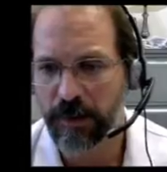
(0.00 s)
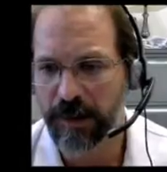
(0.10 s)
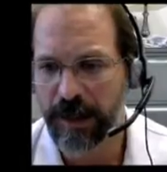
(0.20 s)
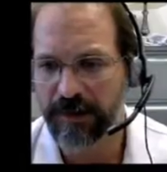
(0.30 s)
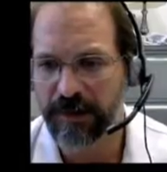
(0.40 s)
what
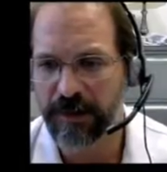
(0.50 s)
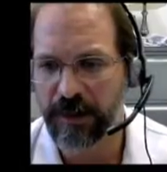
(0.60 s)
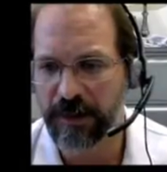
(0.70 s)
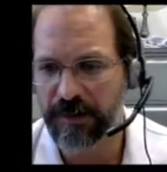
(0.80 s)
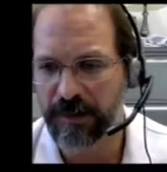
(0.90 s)
we're going to have to
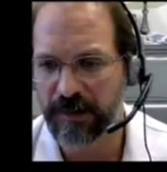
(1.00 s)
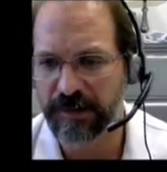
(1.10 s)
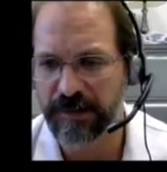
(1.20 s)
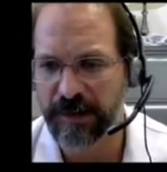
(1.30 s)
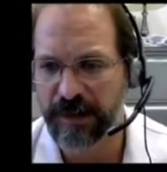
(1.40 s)
do here is
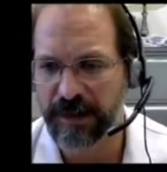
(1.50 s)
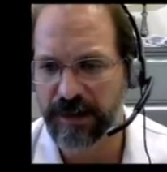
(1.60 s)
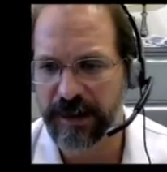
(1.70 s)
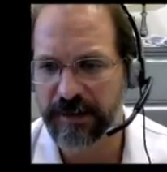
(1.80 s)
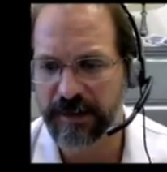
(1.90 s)

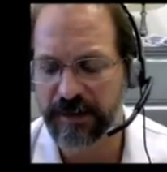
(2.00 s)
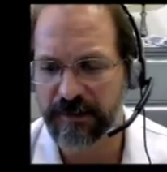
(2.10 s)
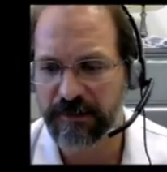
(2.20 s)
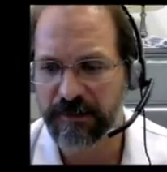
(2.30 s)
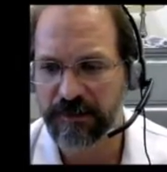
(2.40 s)
that's
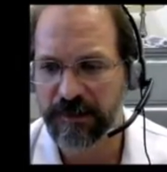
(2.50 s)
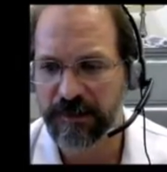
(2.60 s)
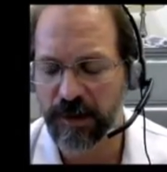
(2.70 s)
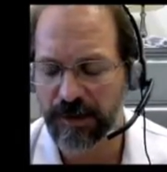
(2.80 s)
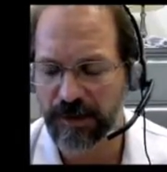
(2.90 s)
going to
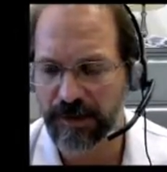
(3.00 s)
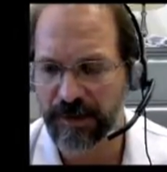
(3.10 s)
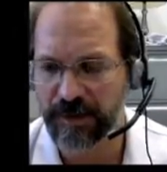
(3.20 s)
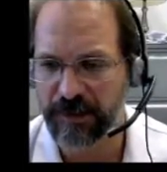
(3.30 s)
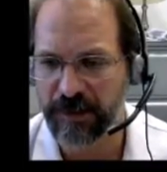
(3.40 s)
cause the
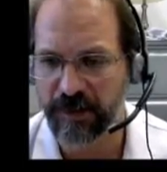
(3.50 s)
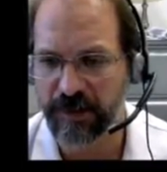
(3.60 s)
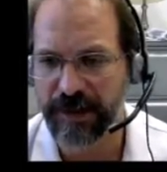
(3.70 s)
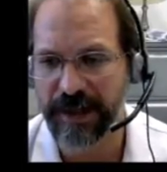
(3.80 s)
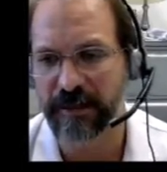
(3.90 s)
CO2 to
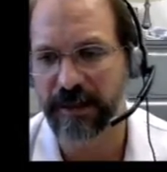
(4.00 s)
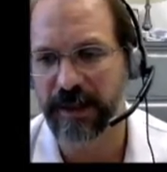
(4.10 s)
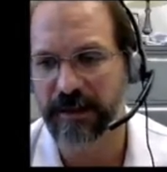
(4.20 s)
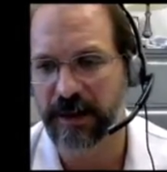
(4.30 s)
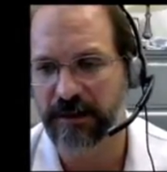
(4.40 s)
go down,
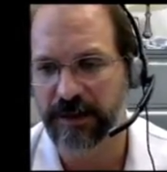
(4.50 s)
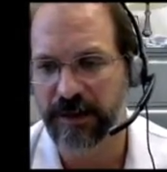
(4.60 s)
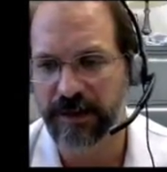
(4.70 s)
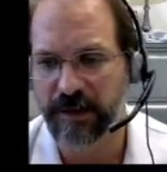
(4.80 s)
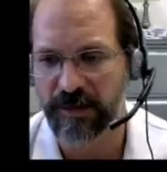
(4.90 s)
and that's actually
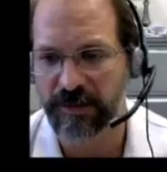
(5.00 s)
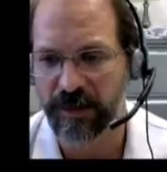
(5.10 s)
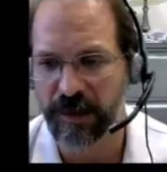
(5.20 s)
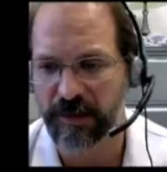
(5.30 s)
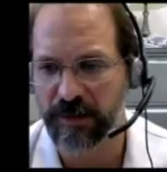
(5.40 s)
going to cause
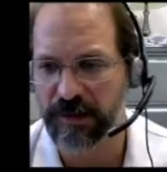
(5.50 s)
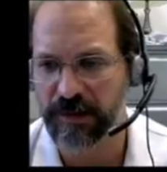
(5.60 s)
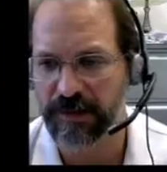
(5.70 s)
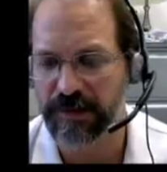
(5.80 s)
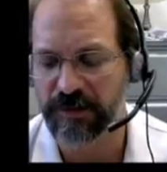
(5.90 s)

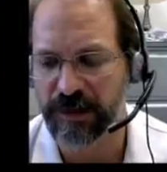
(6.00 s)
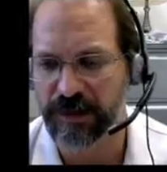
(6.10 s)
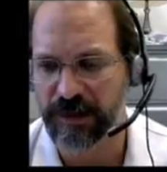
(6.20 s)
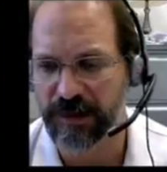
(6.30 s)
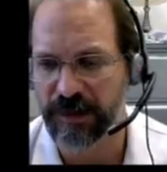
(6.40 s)

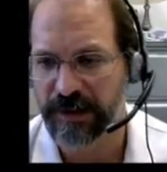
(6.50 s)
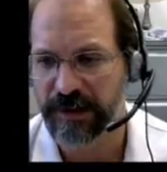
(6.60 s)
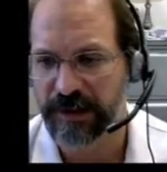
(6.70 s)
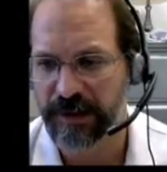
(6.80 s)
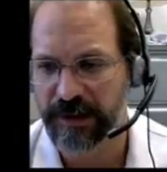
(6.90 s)
bronchoconstriction
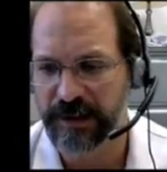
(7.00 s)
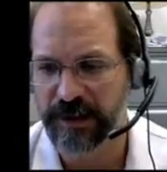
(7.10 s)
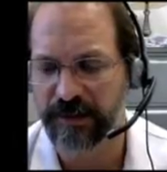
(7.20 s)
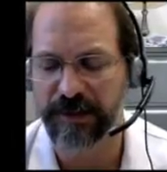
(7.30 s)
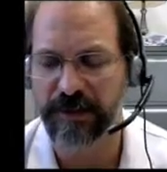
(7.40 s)

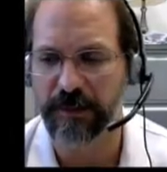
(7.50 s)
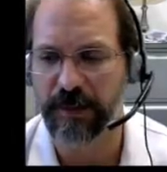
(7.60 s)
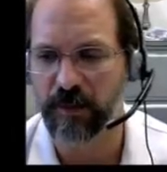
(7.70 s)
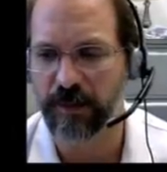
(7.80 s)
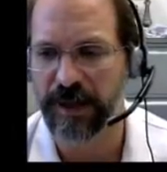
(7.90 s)
and give a
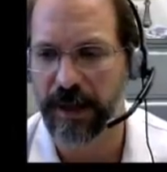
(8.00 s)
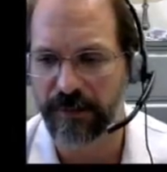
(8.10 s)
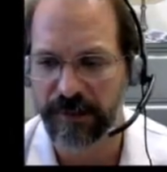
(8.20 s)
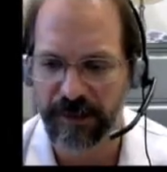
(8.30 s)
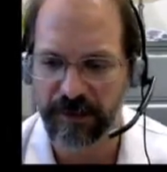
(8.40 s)
little bit more
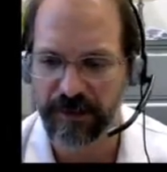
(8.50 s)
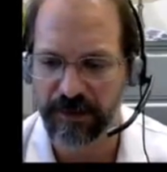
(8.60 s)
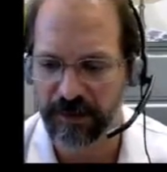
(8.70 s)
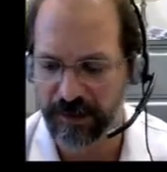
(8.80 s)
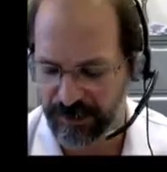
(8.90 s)
time for
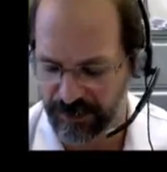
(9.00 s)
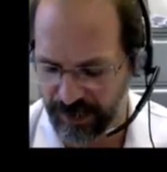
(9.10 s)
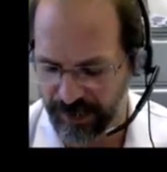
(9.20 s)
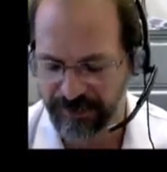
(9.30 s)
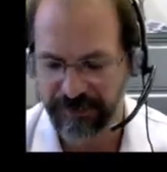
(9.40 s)
CO2 to
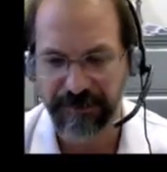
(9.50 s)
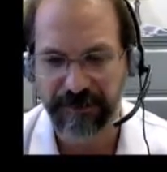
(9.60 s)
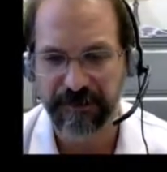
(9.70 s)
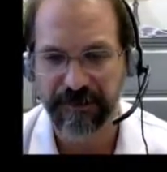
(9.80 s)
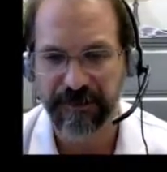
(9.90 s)
exchange.